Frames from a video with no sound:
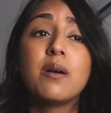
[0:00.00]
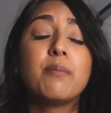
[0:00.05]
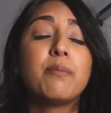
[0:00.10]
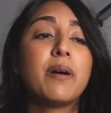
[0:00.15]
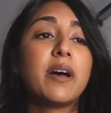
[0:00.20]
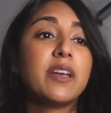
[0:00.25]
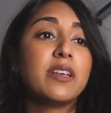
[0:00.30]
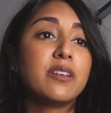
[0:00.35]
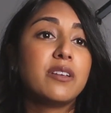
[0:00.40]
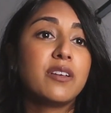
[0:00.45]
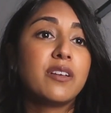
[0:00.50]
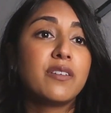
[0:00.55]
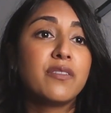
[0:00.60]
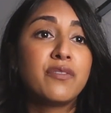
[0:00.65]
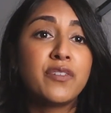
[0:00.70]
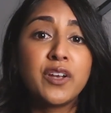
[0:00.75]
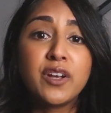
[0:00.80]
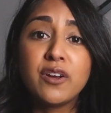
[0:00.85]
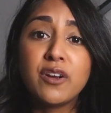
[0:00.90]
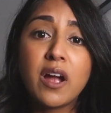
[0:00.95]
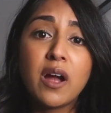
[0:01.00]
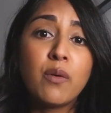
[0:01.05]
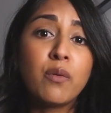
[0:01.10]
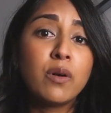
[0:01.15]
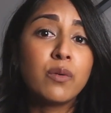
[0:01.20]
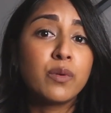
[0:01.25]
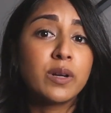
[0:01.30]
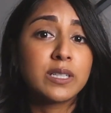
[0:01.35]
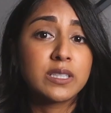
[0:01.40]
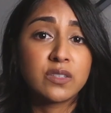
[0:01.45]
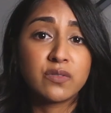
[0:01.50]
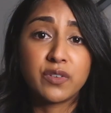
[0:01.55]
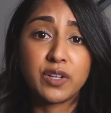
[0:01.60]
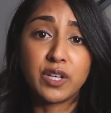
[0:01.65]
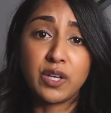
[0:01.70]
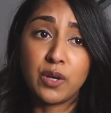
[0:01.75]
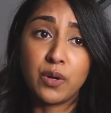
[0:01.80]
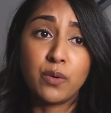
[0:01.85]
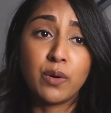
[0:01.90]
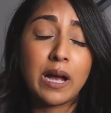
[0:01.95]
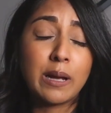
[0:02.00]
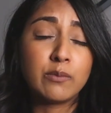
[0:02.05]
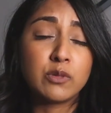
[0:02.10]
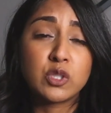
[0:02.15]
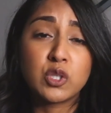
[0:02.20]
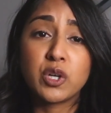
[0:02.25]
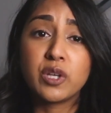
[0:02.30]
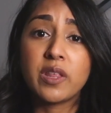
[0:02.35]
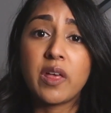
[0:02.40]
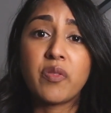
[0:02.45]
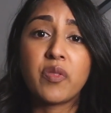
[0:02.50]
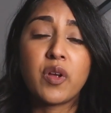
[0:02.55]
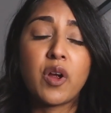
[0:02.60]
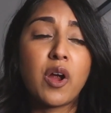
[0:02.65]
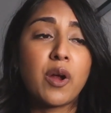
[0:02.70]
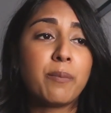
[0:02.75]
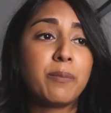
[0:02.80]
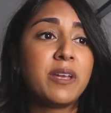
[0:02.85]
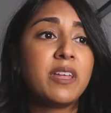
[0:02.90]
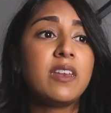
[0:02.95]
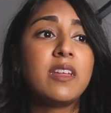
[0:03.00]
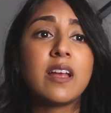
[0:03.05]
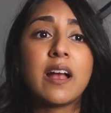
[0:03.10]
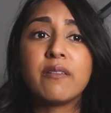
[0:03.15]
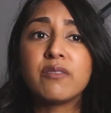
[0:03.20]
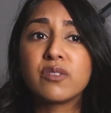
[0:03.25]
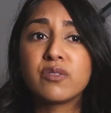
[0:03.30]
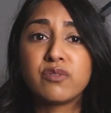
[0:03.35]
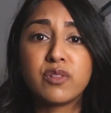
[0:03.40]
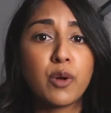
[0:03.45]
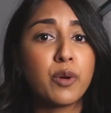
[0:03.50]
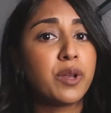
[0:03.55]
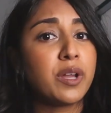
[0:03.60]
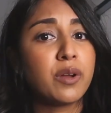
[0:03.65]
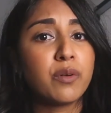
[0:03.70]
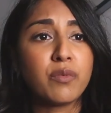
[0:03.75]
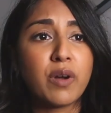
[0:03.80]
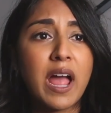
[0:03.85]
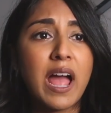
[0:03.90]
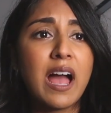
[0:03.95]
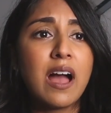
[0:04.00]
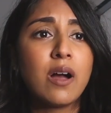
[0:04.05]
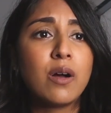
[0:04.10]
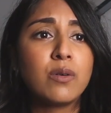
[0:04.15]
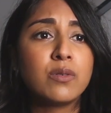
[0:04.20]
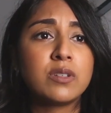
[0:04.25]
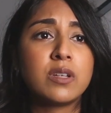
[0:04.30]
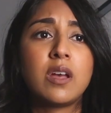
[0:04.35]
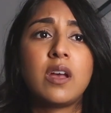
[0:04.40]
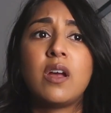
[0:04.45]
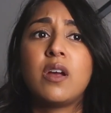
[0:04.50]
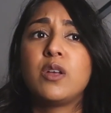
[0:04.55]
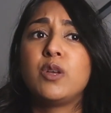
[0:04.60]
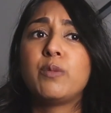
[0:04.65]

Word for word: But figure out what works for you. I'm sure that there are PDFs floating around.